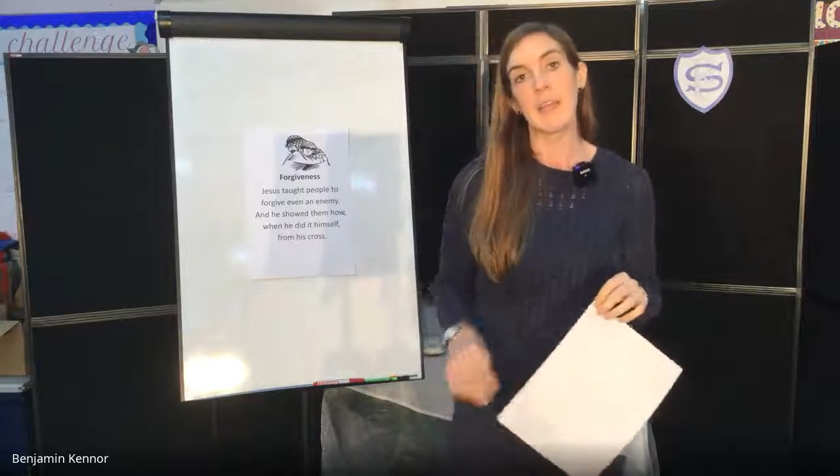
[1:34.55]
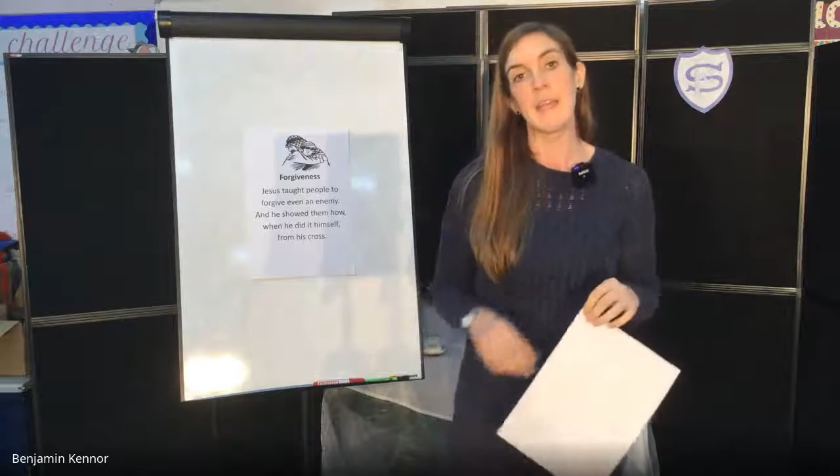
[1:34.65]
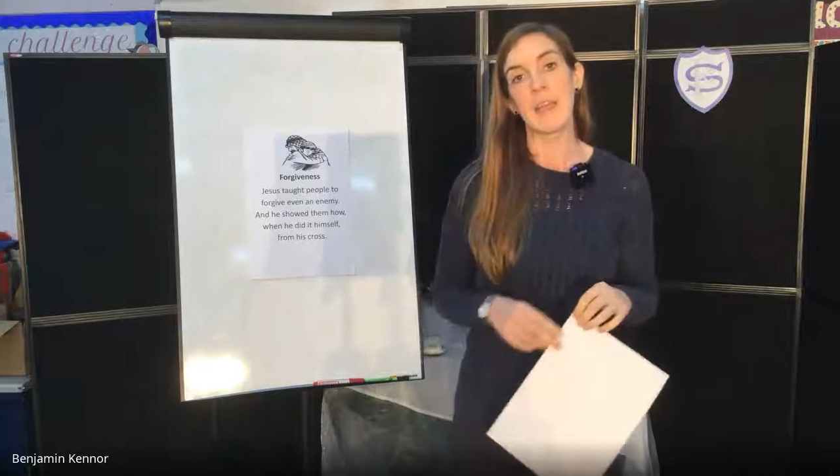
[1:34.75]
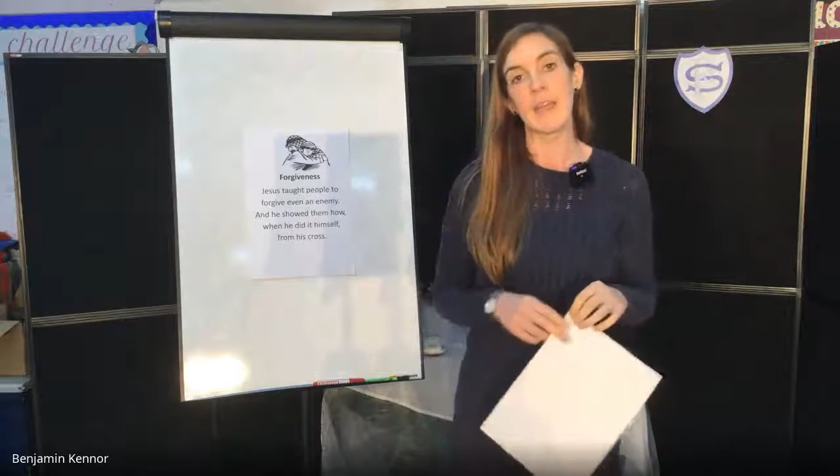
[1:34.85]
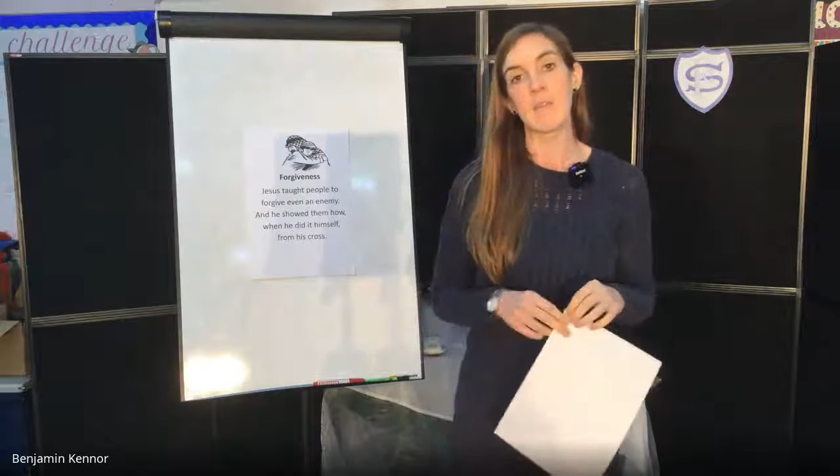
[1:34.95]

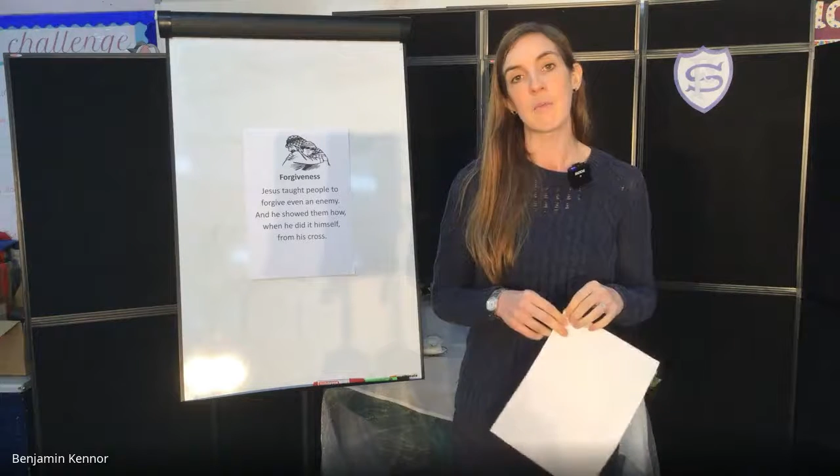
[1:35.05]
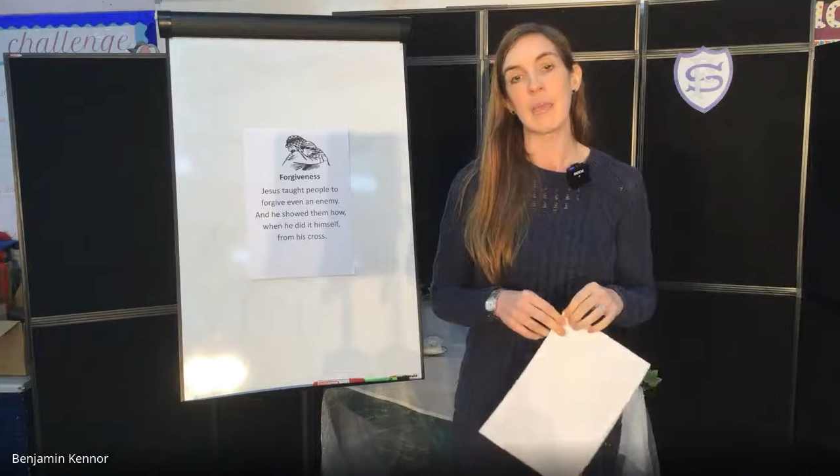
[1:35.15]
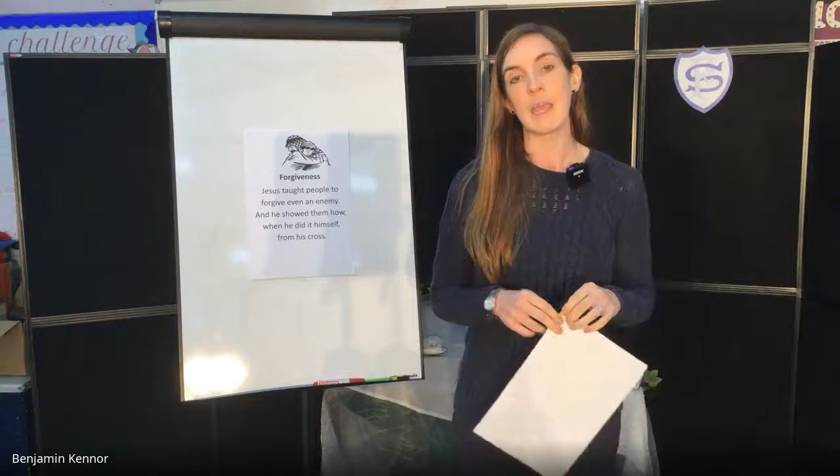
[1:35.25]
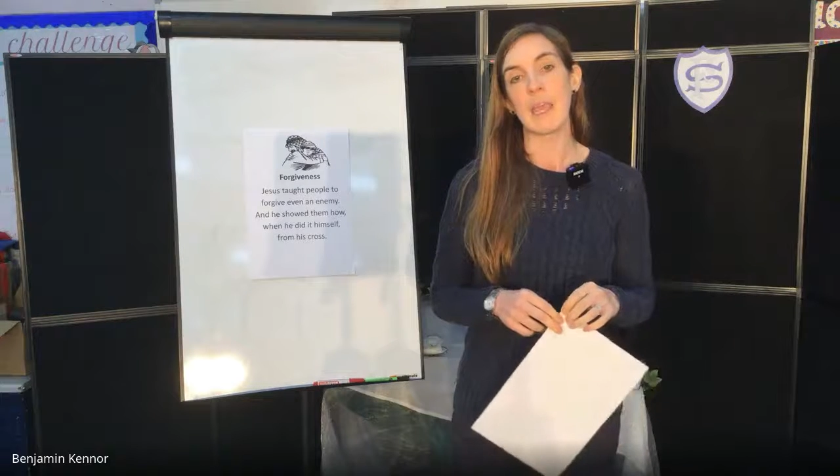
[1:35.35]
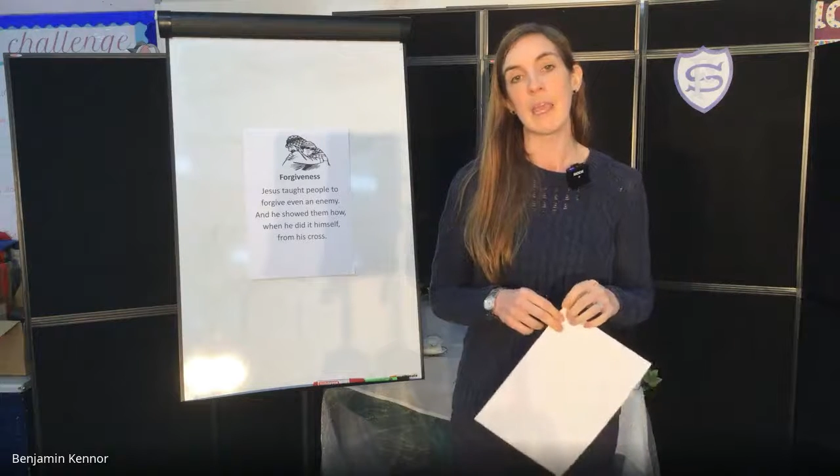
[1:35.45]
Next
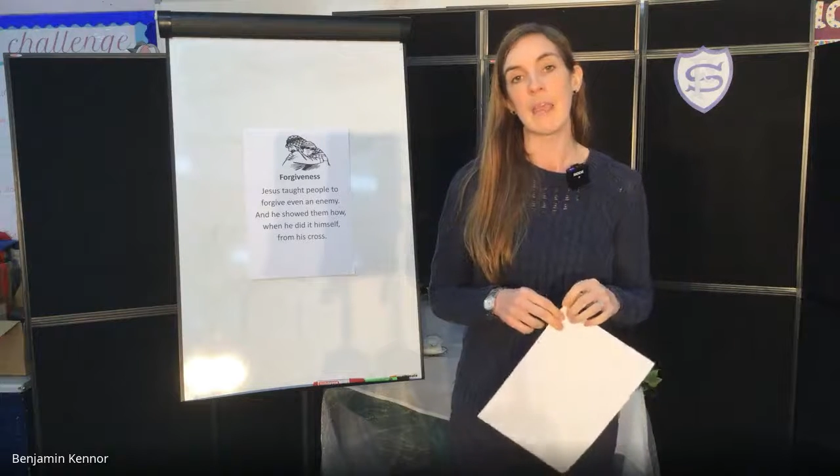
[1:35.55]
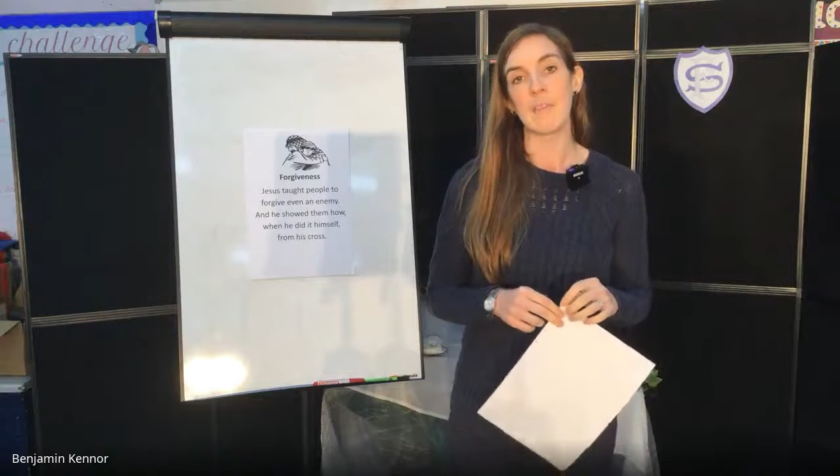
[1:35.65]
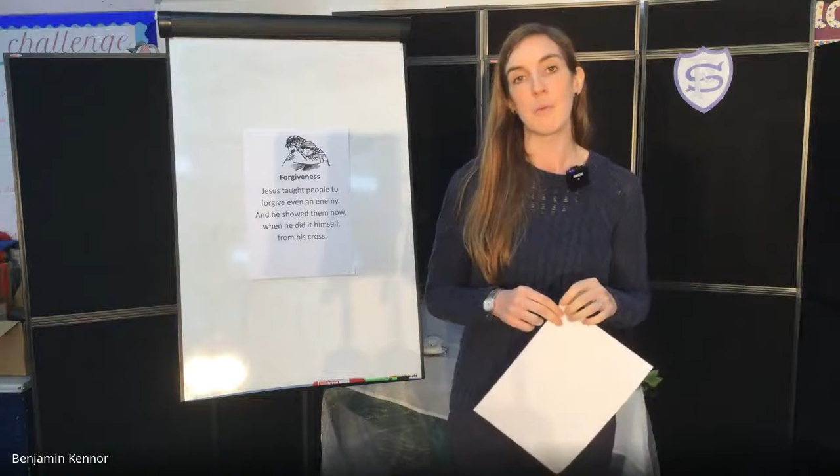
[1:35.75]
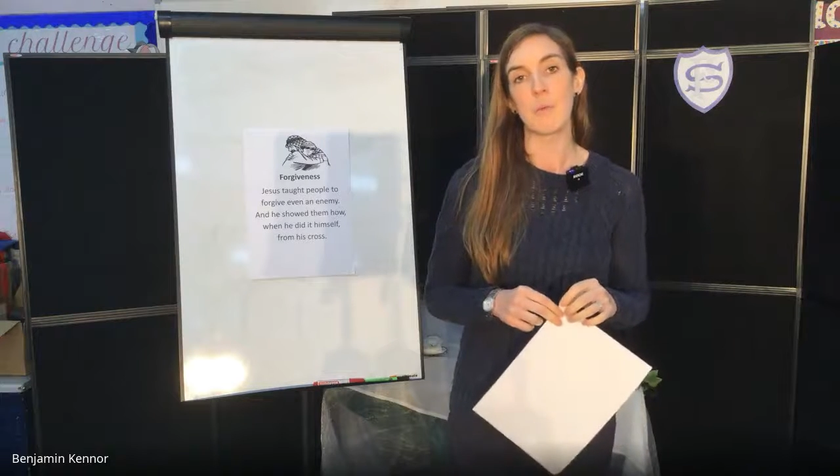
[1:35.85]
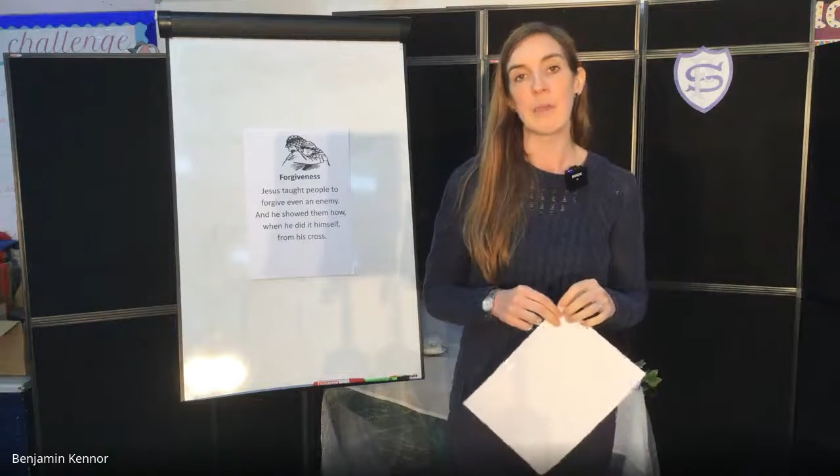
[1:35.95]
week is
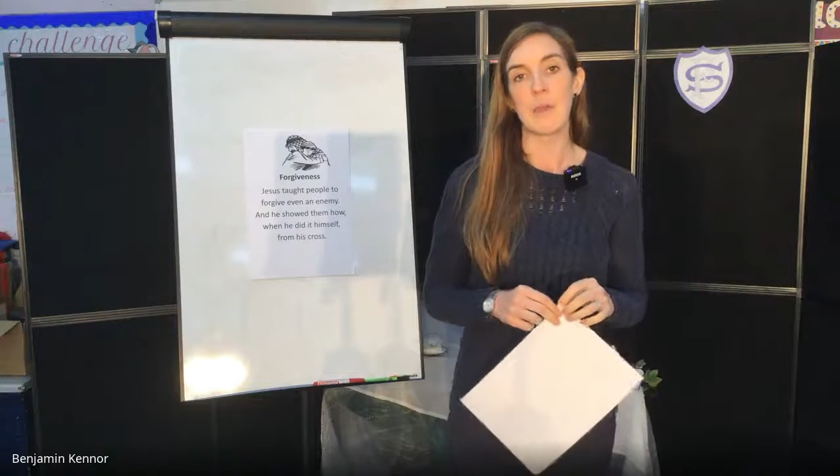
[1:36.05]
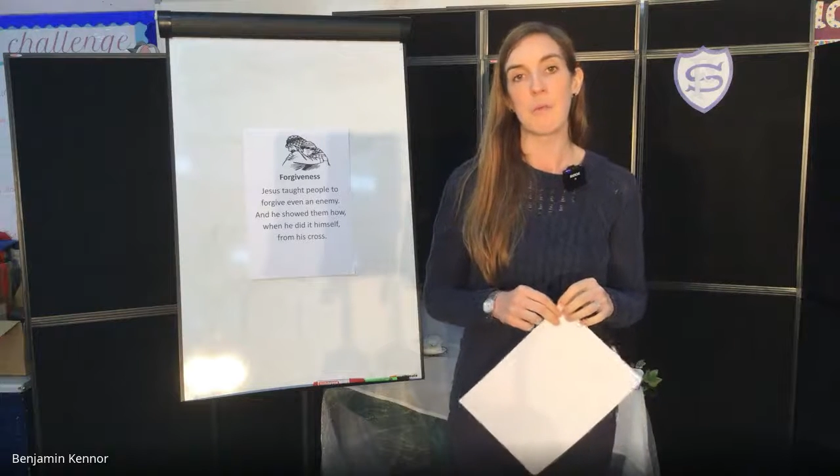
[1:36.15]
a week